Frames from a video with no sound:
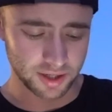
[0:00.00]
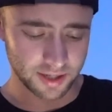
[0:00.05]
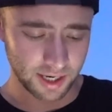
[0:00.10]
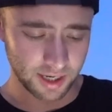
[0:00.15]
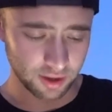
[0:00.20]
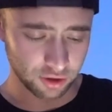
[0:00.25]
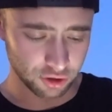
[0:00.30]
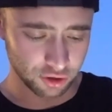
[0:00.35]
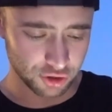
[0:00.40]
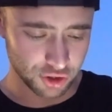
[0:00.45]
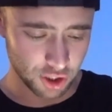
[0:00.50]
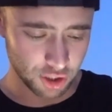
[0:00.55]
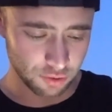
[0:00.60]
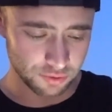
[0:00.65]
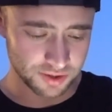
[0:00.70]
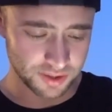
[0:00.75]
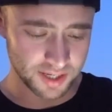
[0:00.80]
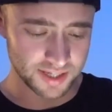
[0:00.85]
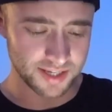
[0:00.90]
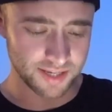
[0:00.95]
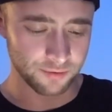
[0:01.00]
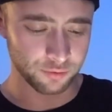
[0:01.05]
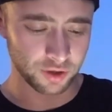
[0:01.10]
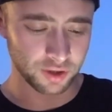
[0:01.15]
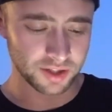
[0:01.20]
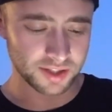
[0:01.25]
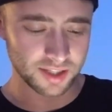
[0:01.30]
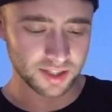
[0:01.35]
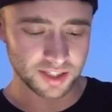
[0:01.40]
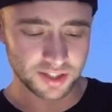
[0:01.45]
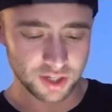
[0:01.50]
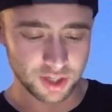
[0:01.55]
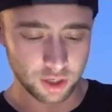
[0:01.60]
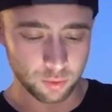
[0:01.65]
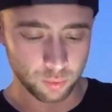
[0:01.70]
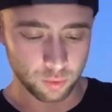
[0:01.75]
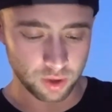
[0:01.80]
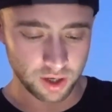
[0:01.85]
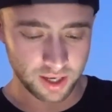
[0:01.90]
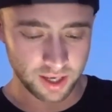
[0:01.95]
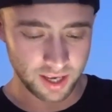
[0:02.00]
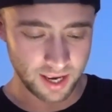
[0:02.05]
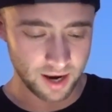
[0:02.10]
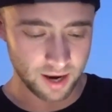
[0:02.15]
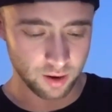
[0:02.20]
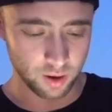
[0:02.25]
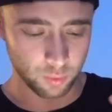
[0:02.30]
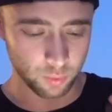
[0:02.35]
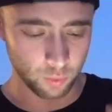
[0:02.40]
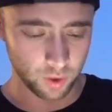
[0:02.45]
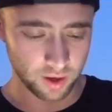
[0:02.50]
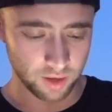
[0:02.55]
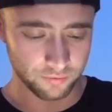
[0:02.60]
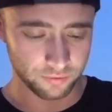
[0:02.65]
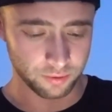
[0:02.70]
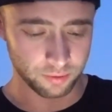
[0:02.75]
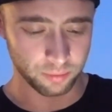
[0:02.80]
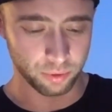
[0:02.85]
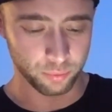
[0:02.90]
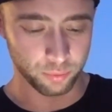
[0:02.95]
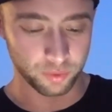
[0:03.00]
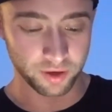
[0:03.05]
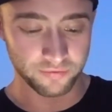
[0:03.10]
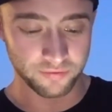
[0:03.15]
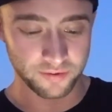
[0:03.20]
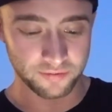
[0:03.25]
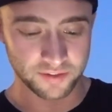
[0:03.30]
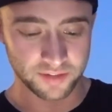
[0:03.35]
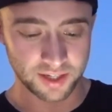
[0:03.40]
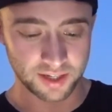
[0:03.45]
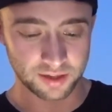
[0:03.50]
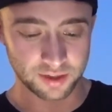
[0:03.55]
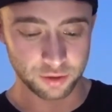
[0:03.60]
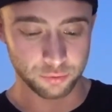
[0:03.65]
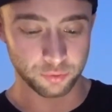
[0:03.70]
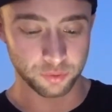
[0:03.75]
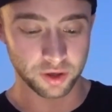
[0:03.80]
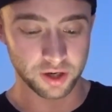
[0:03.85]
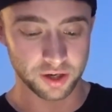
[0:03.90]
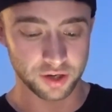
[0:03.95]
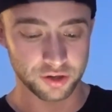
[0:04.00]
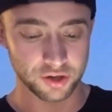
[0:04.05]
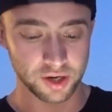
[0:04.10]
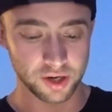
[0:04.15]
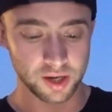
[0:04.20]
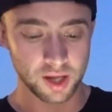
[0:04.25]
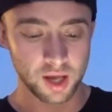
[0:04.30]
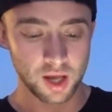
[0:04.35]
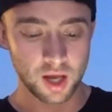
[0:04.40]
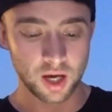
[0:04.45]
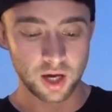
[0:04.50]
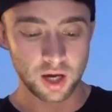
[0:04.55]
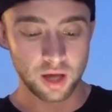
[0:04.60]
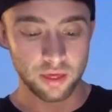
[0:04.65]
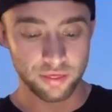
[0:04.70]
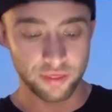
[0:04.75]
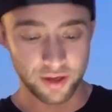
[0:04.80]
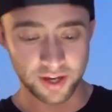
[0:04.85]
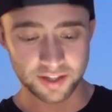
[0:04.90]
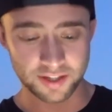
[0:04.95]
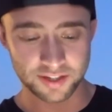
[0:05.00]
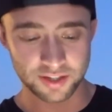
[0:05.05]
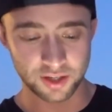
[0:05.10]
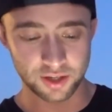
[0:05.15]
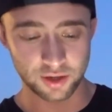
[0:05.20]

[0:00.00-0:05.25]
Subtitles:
Taylor Jones says, I've recently started working out and went from 315 to 300, thanks to